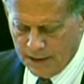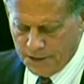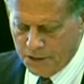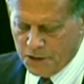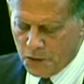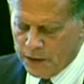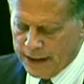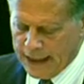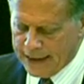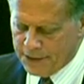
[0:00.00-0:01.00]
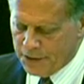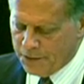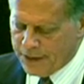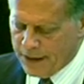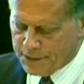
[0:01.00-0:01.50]
June 29,
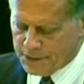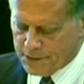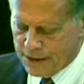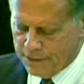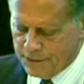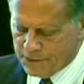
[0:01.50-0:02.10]
2007,